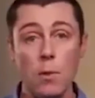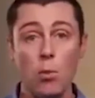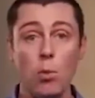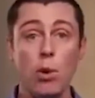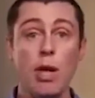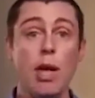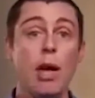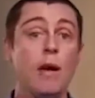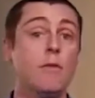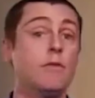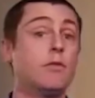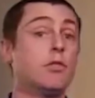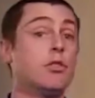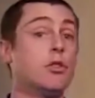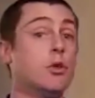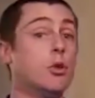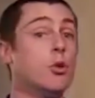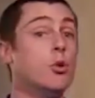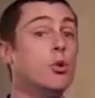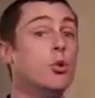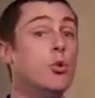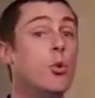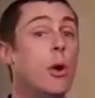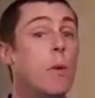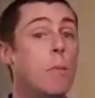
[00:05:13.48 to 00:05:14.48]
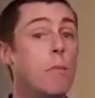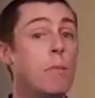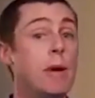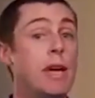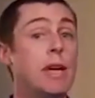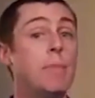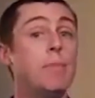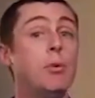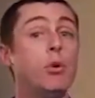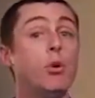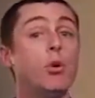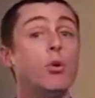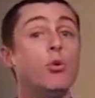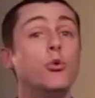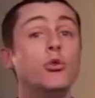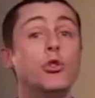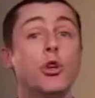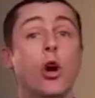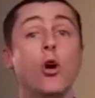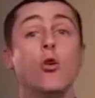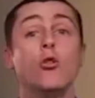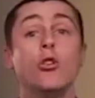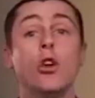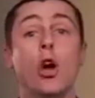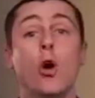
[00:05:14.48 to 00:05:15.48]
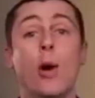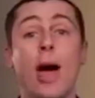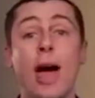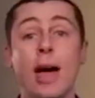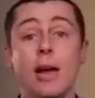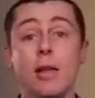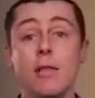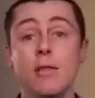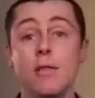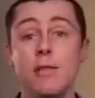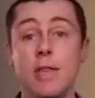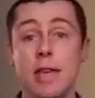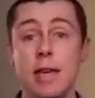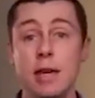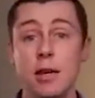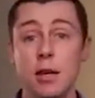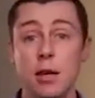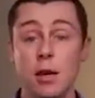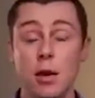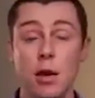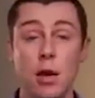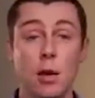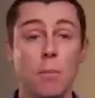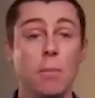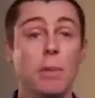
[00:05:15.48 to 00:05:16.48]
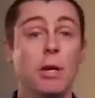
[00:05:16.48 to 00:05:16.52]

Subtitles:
we have two people who don't know how to think